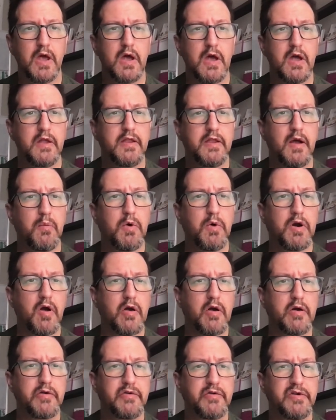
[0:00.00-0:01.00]
Now, what
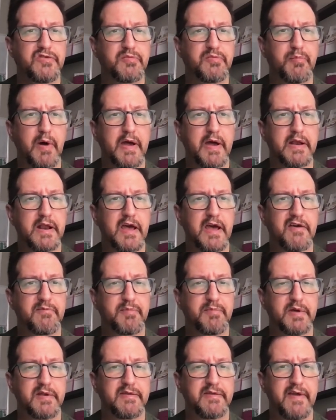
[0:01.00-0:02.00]
arteries might have
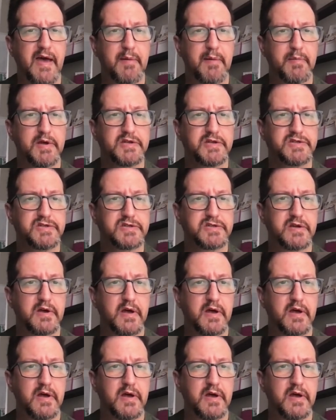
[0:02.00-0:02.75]
been damaged?